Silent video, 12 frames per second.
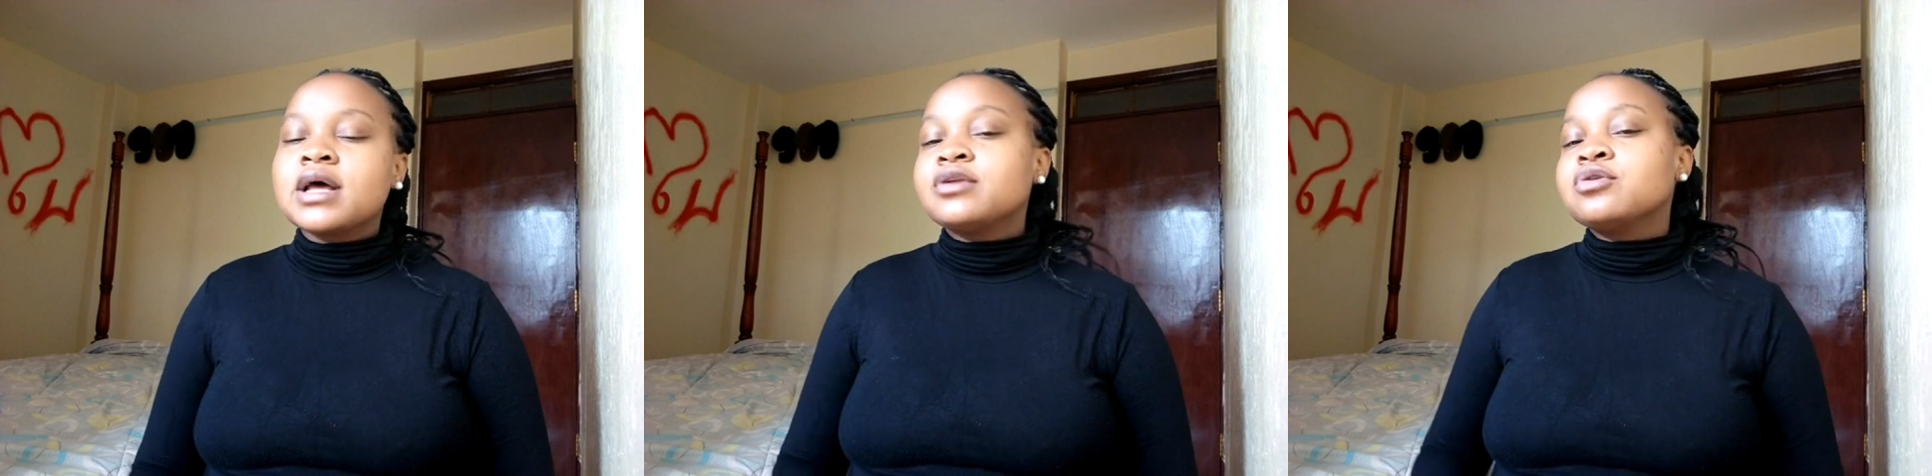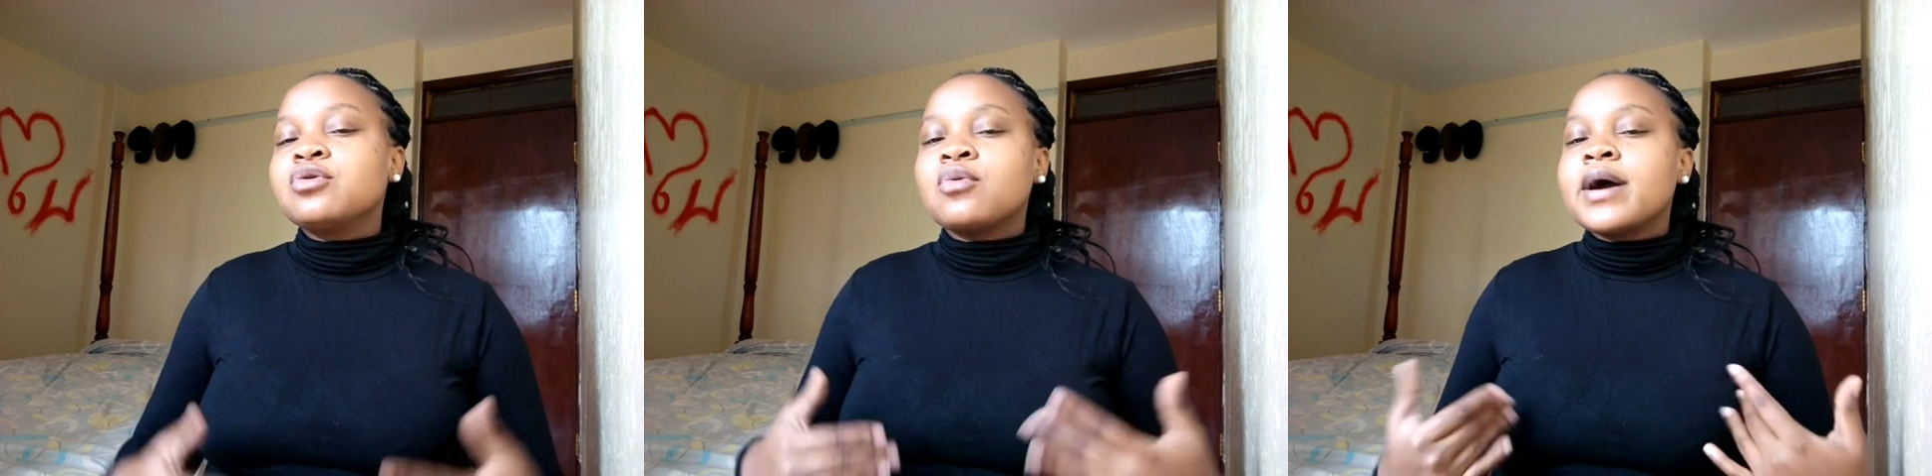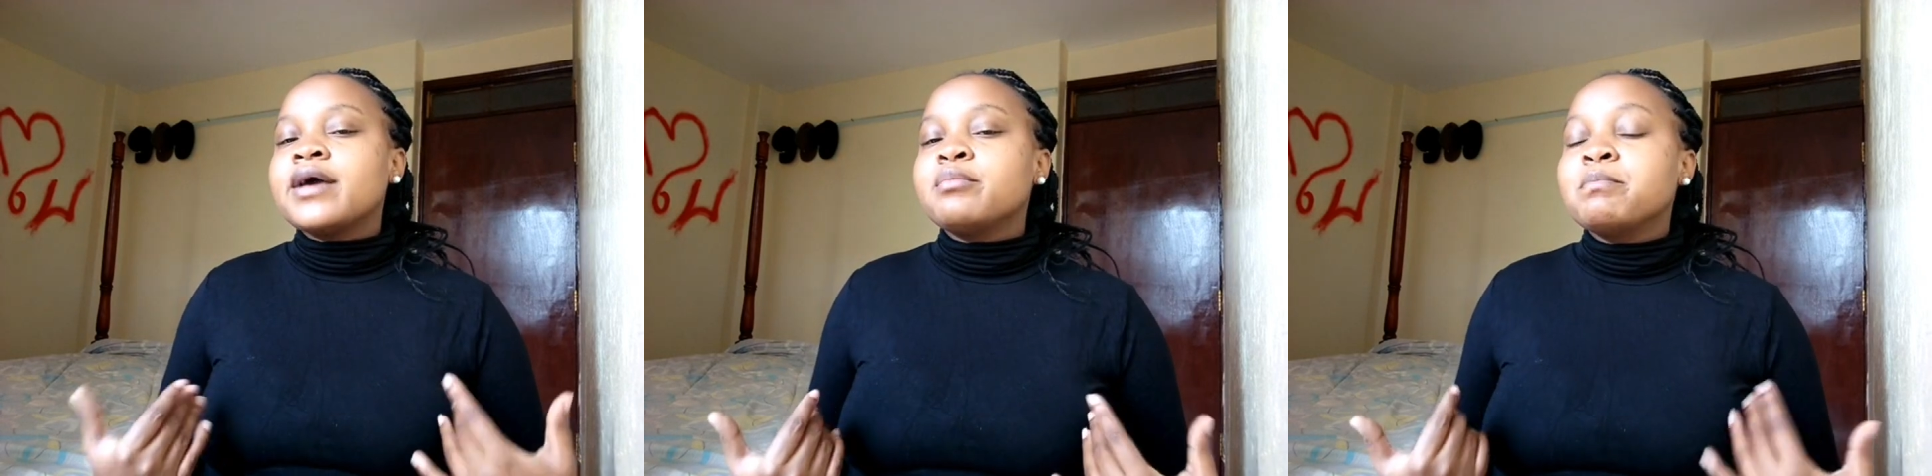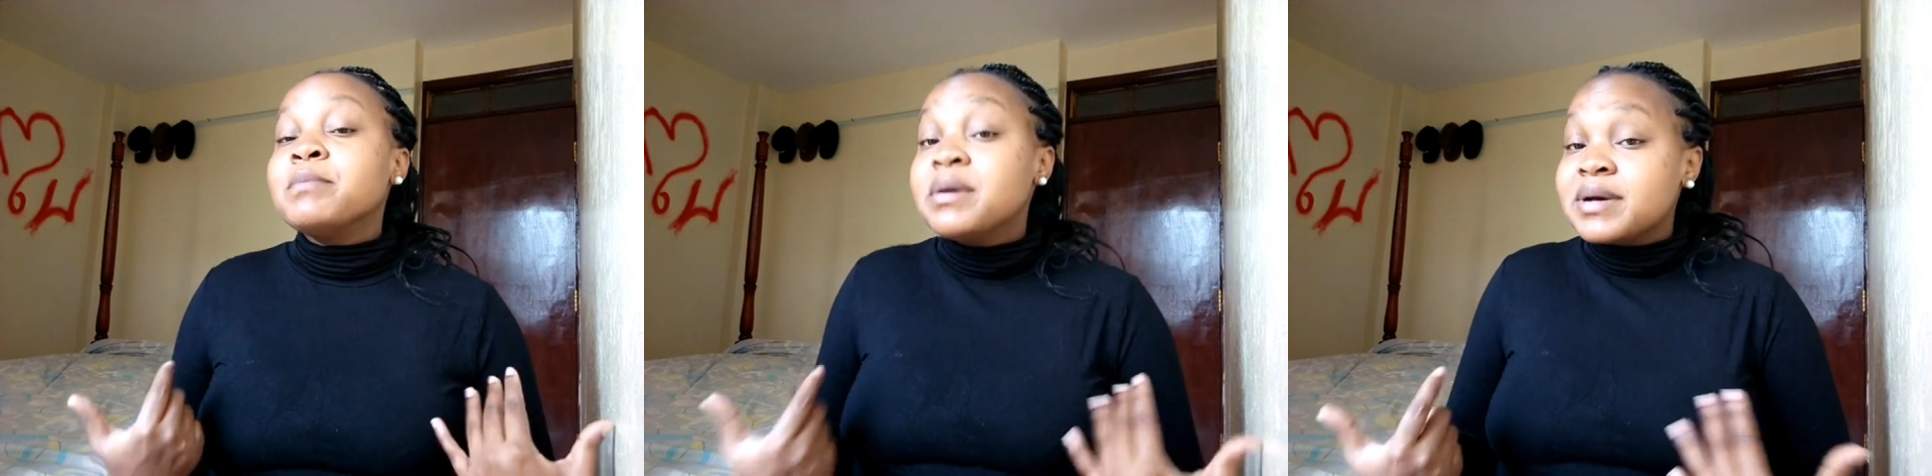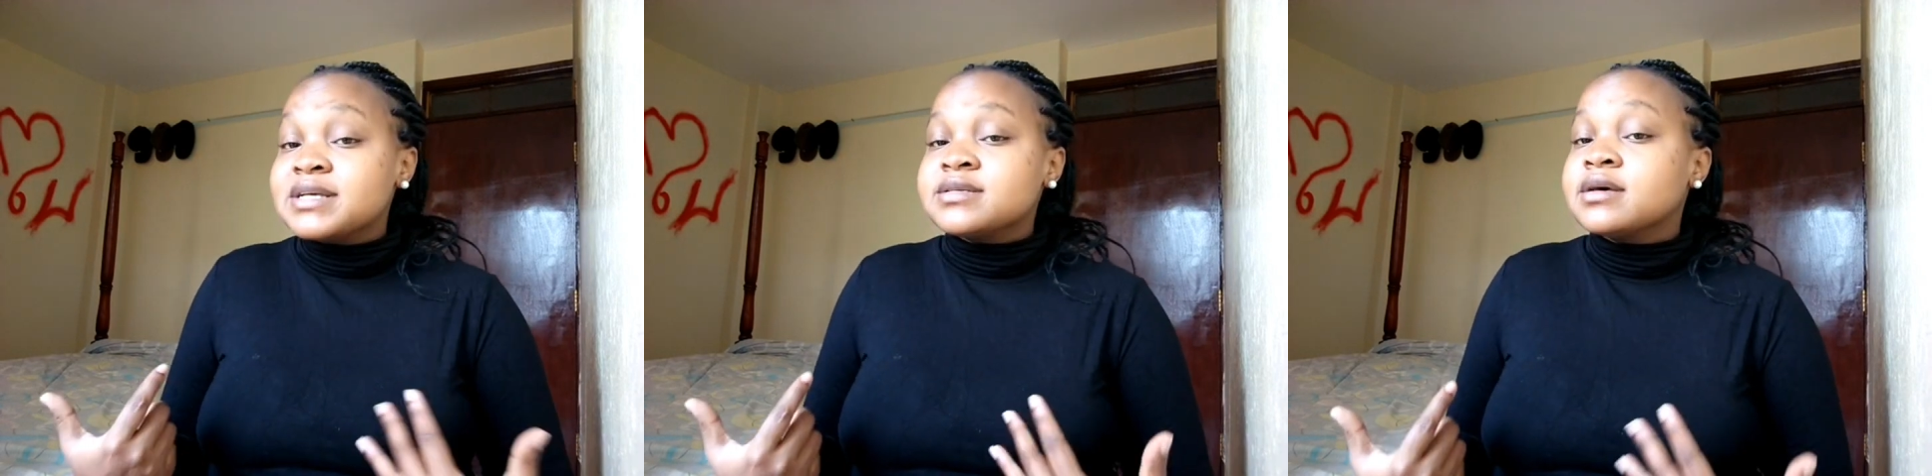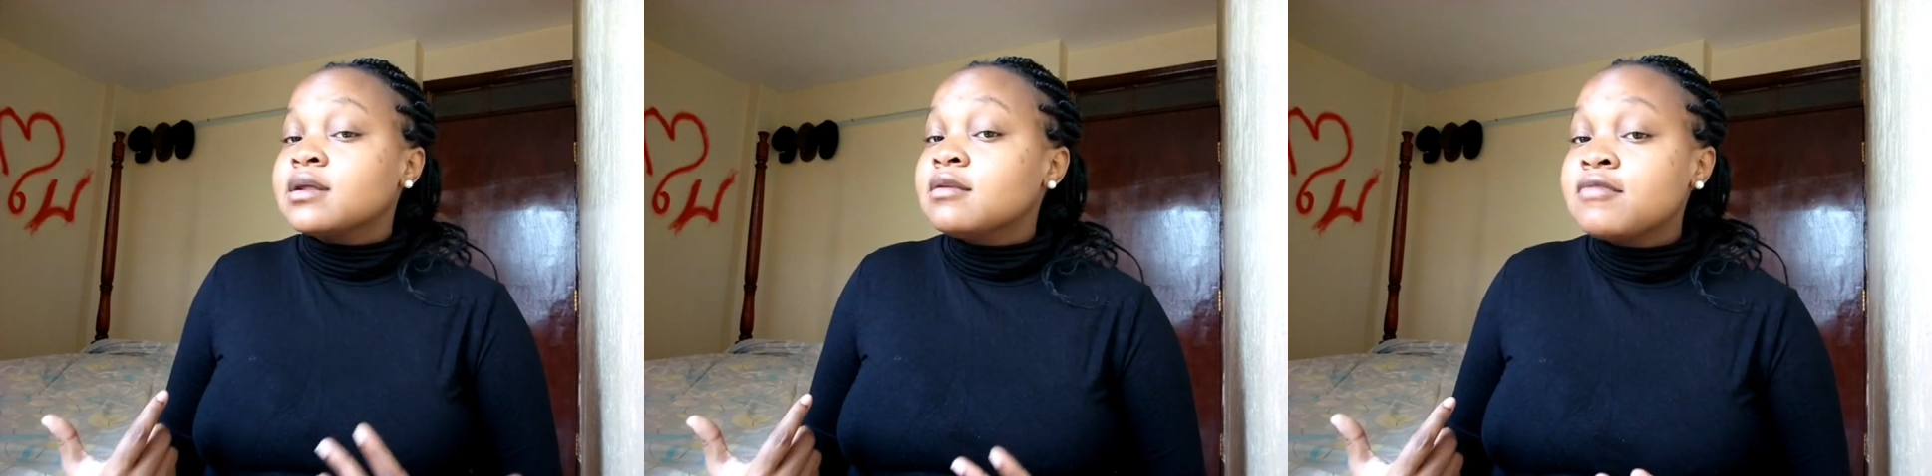I don't know why, me
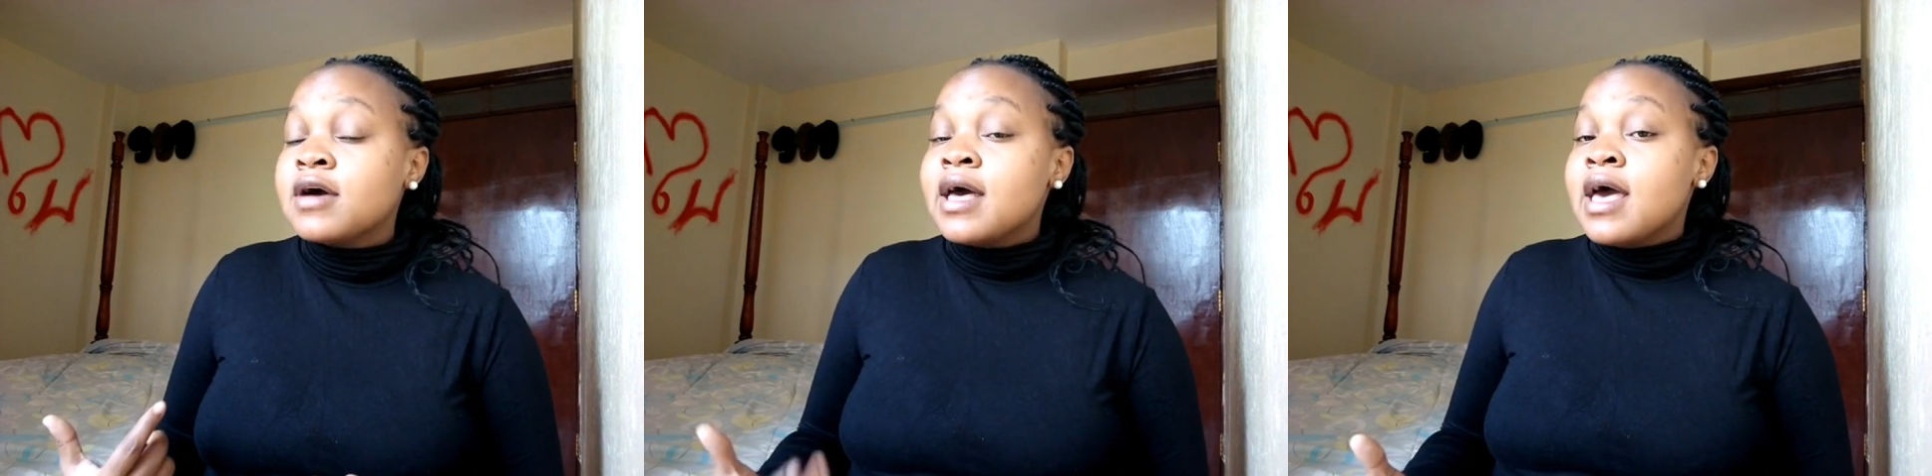myself,